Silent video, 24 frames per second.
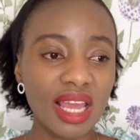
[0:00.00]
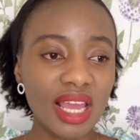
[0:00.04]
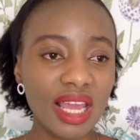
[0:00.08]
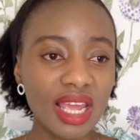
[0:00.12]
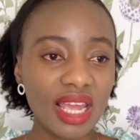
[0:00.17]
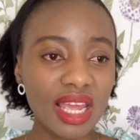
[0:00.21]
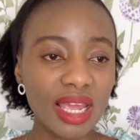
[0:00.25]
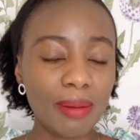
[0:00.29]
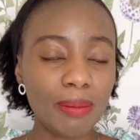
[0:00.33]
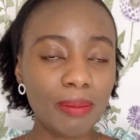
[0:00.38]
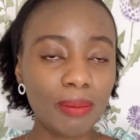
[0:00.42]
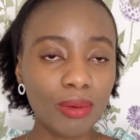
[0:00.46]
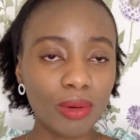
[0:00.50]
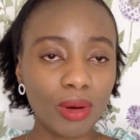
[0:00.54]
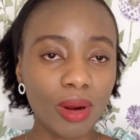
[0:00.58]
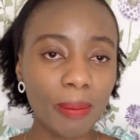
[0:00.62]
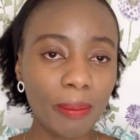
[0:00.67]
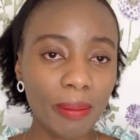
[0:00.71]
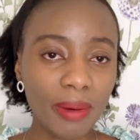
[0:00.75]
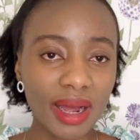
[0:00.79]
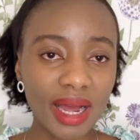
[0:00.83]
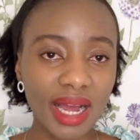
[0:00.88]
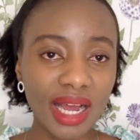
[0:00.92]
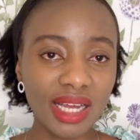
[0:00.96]
a
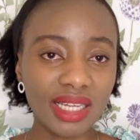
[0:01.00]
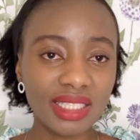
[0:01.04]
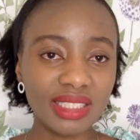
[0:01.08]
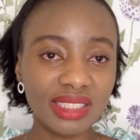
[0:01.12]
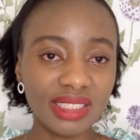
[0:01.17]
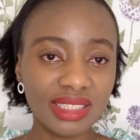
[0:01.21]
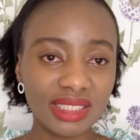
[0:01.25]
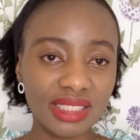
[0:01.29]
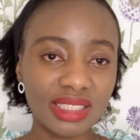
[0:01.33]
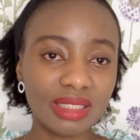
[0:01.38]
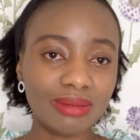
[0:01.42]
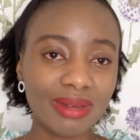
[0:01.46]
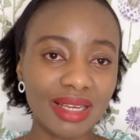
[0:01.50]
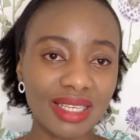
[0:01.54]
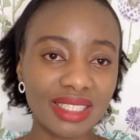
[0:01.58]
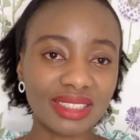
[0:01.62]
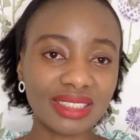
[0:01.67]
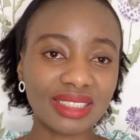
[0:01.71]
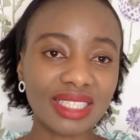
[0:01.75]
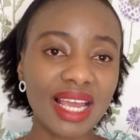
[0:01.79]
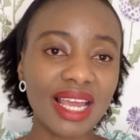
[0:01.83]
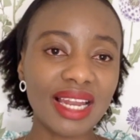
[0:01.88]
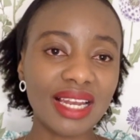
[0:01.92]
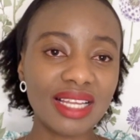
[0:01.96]
proper, this is my
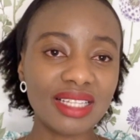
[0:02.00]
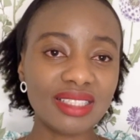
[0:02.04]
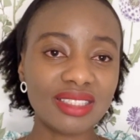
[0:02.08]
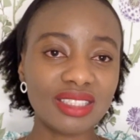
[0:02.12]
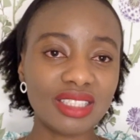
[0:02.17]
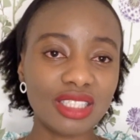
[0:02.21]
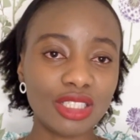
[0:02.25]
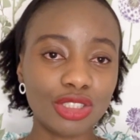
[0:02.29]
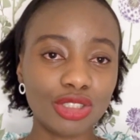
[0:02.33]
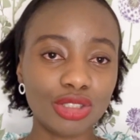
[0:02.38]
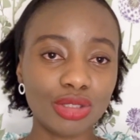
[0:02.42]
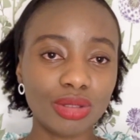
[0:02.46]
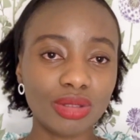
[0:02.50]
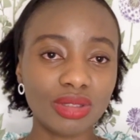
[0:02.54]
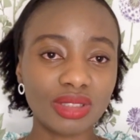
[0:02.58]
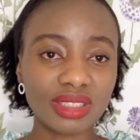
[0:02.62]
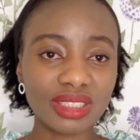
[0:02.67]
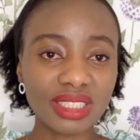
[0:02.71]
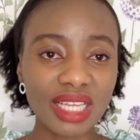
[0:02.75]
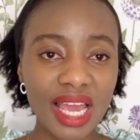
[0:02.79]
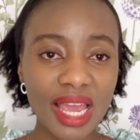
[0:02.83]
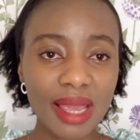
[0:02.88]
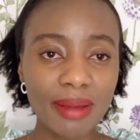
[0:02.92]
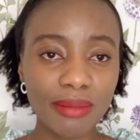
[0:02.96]
silent station,
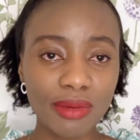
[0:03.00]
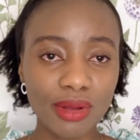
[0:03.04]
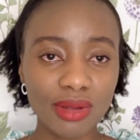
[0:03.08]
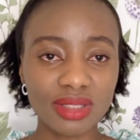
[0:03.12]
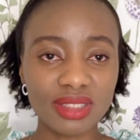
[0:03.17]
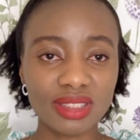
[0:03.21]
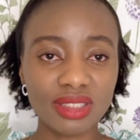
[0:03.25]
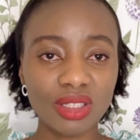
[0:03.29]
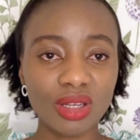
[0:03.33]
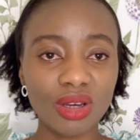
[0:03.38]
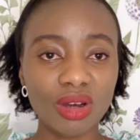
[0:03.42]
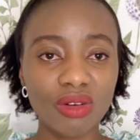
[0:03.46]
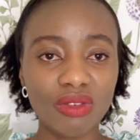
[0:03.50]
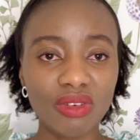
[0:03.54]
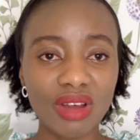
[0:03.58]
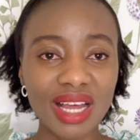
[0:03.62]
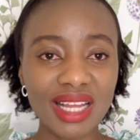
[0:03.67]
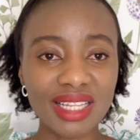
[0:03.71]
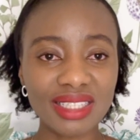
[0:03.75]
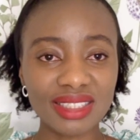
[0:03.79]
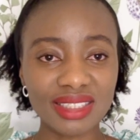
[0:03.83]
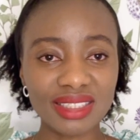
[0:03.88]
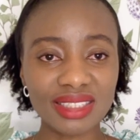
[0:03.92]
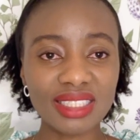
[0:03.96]
time yourself
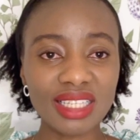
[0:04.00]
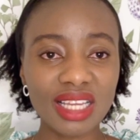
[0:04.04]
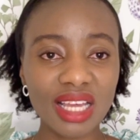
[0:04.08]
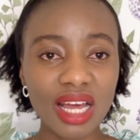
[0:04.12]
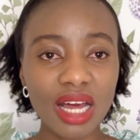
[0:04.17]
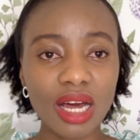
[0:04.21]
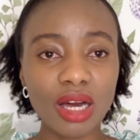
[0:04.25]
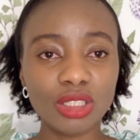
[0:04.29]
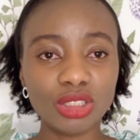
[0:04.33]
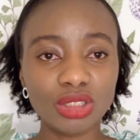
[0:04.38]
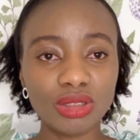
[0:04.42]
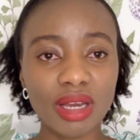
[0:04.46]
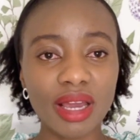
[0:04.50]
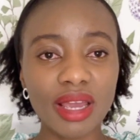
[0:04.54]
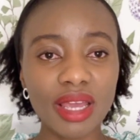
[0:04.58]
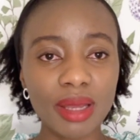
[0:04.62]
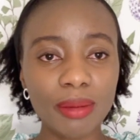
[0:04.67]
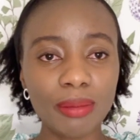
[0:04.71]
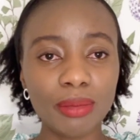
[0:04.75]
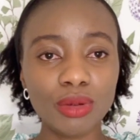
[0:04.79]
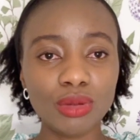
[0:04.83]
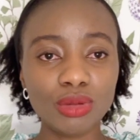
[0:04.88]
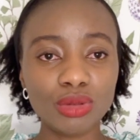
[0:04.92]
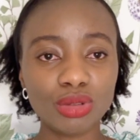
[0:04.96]
and see how you are
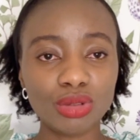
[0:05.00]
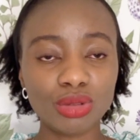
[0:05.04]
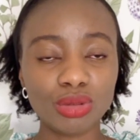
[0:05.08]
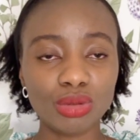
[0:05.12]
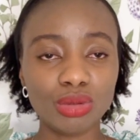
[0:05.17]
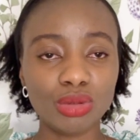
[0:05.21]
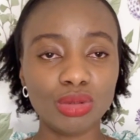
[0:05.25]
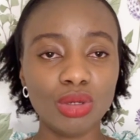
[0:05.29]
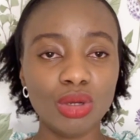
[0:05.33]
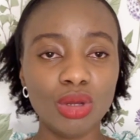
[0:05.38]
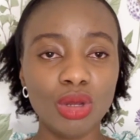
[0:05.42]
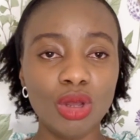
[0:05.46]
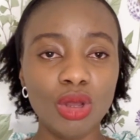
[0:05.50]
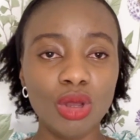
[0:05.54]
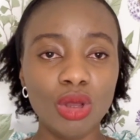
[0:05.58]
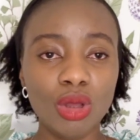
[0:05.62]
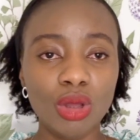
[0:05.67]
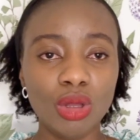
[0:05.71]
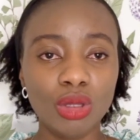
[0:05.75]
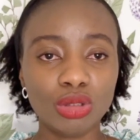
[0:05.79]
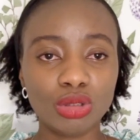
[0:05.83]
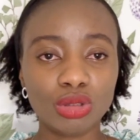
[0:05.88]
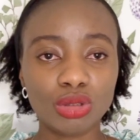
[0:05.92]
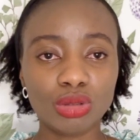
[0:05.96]
able
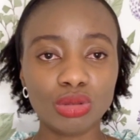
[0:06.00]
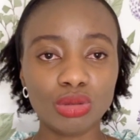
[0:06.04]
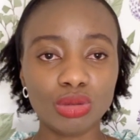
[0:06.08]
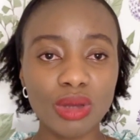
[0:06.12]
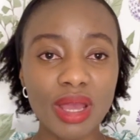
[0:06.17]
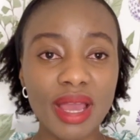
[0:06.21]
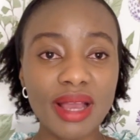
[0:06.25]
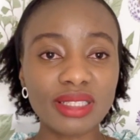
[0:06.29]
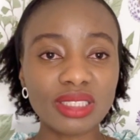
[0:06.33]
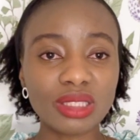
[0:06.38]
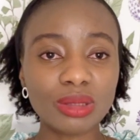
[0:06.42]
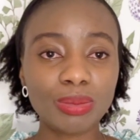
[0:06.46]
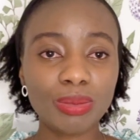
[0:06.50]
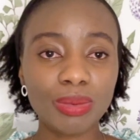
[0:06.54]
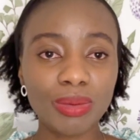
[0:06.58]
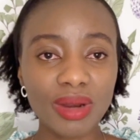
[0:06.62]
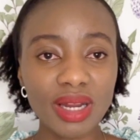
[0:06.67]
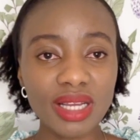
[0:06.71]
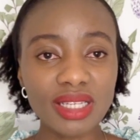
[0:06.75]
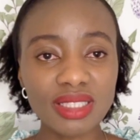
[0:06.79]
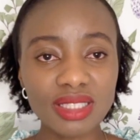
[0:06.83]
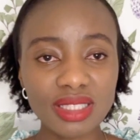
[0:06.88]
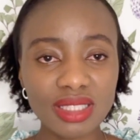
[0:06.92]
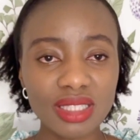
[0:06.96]
to
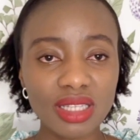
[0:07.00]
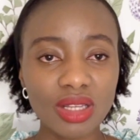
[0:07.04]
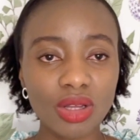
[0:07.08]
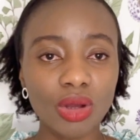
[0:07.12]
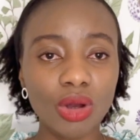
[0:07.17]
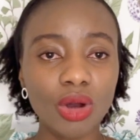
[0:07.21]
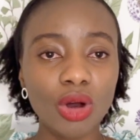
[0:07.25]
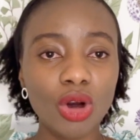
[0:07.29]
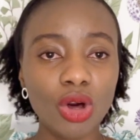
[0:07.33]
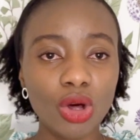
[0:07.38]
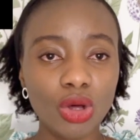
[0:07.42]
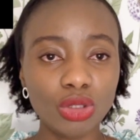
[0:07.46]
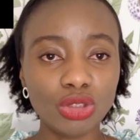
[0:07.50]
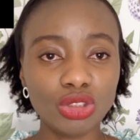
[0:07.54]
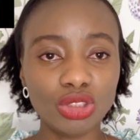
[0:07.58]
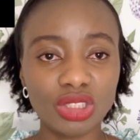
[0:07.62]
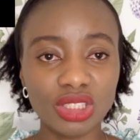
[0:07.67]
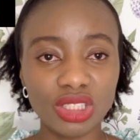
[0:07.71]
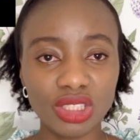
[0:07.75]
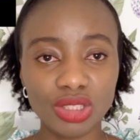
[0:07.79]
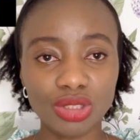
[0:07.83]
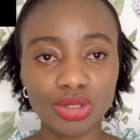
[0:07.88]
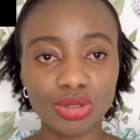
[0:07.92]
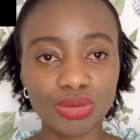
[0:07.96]
express all you
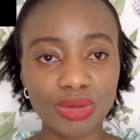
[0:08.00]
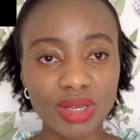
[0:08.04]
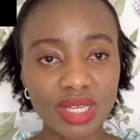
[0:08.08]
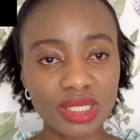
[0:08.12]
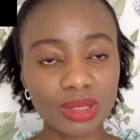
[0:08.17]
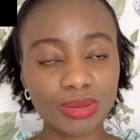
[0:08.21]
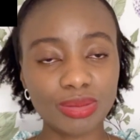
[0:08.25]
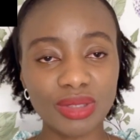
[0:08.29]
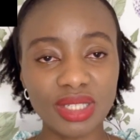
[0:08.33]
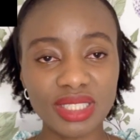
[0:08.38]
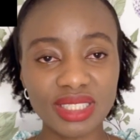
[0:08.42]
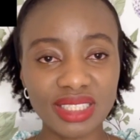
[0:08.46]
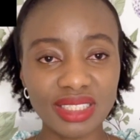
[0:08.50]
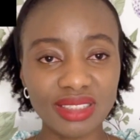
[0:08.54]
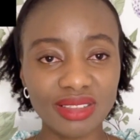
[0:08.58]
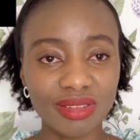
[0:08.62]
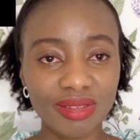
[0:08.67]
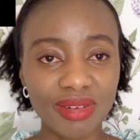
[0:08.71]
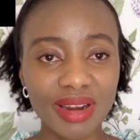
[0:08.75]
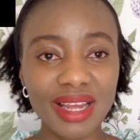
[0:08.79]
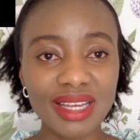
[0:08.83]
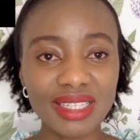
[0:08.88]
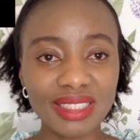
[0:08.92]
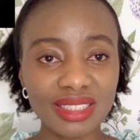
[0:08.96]
need to express in
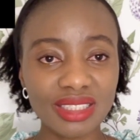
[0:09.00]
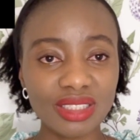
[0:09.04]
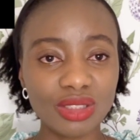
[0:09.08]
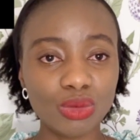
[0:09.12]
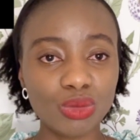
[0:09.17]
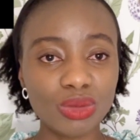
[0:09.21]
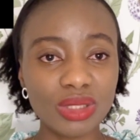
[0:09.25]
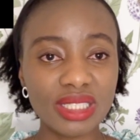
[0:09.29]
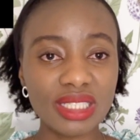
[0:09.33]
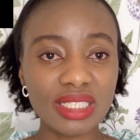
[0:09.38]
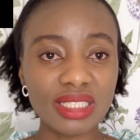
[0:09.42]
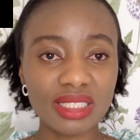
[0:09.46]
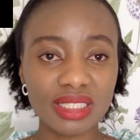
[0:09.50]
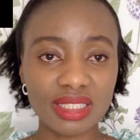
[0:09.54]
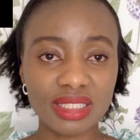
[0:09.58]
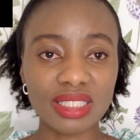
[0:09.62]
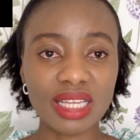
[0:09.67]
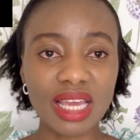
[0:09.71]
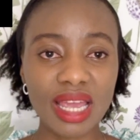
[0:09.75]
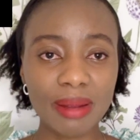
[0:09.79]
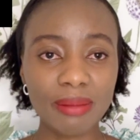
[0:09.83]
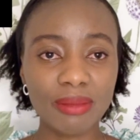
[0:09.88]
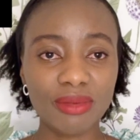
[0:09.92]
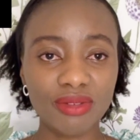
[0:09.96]
writing within the
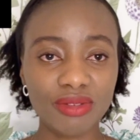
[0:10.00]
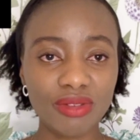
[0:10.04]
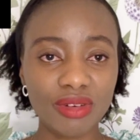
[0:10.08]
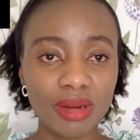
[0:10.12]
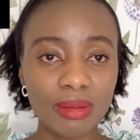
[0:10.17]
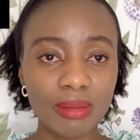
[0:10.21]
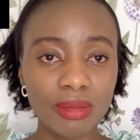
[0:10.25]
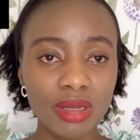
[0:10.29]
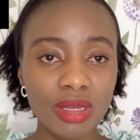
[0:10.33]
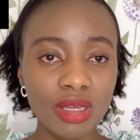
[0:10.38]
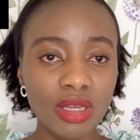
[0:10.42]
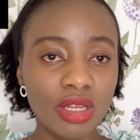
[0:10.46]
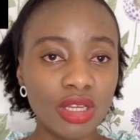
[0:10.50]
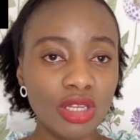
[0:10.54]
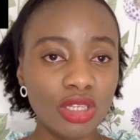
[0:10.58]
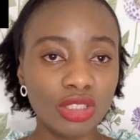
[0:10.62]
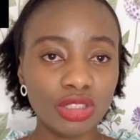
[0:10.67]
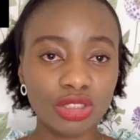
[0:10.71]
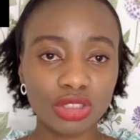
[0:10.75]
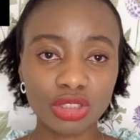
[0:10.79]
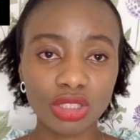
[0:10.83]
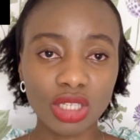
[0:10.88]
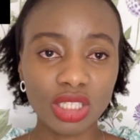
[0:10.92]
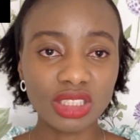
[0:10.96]
time frame,
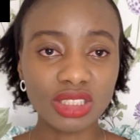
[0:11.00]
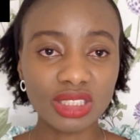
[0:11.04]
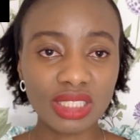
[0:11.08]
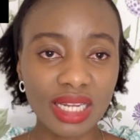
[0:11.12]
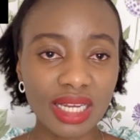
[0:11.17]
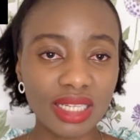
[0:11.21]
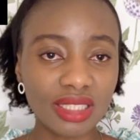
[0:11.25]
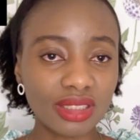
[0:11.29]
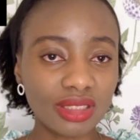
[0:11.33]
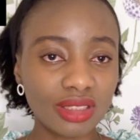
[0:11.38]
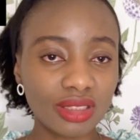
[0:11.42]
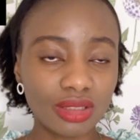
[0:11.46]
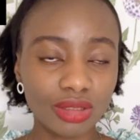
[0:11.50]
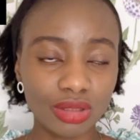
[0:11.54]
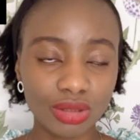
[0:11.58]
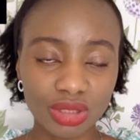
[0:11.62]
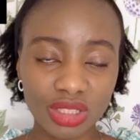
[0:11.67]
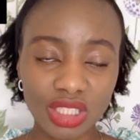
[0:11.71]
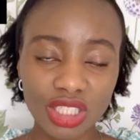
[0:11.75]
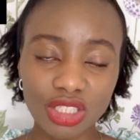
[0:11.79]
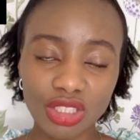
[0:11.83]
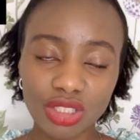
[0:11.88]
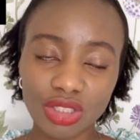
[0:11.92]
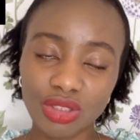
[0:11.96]
such that you
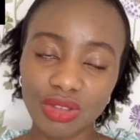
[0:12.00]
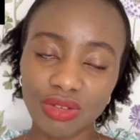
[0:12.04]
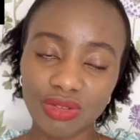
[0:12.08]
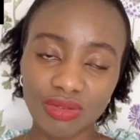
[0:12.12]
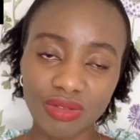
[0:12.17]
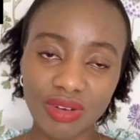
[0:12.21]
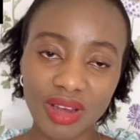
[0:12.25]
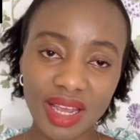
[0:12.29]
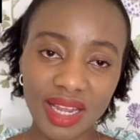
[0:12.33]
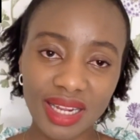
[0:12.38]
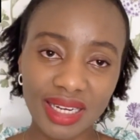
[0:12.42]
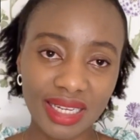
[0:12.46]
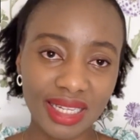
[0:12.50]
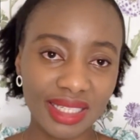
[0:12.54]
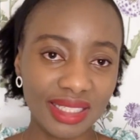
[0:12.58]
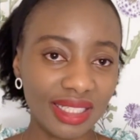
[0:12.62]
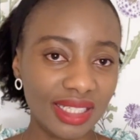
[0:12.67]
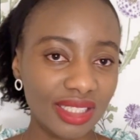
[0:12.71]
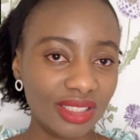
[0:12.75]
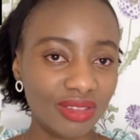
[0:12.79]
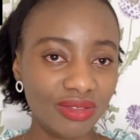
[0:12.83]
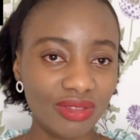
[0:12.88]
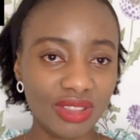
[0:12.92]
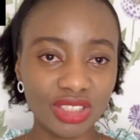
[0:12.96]
think you're fine, and
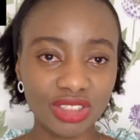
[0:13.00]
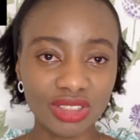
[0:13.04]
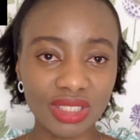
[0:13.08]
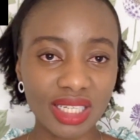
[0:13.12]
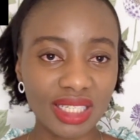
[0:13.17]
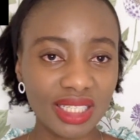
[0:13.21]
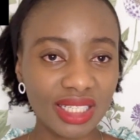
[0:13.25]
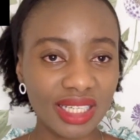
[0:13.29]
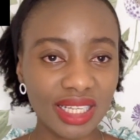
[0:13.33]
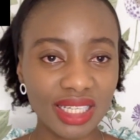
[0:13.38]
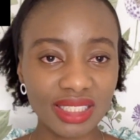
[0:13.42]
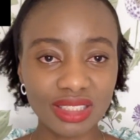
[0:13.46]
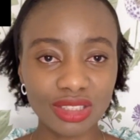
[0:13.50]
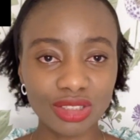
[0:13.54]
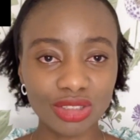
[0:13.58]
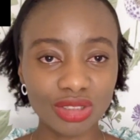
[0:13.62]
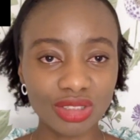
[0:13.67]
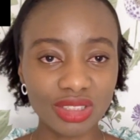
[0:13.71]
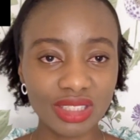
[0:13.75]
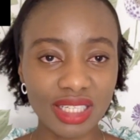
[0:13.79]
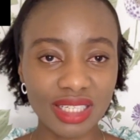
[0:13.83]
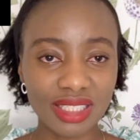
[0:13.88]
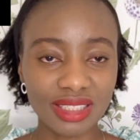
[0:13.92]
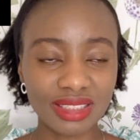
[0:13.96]
then you eventually get into
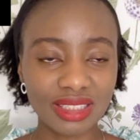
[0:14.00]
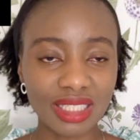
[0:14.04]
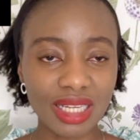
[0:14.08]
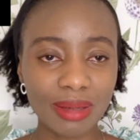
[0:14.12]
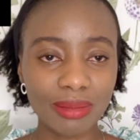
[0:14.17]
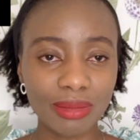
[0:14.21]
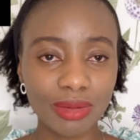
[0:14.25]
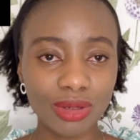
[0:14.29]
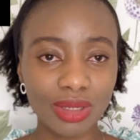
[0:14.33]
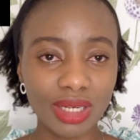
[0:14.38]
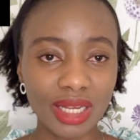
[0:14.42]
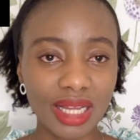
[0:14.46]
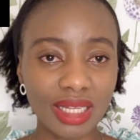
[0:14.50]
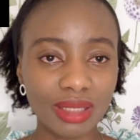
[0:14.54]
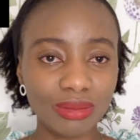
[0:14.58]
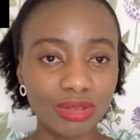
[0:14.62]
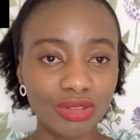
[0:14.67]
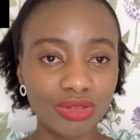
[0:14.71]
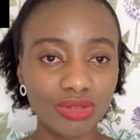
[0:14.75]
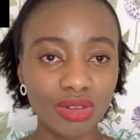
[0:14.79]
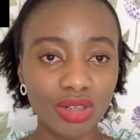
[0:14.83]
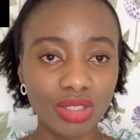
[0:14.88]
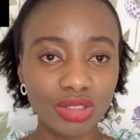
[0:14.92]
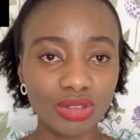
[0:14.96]
the exam hall, and
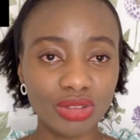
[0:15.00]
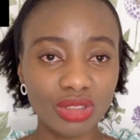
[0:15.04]
before you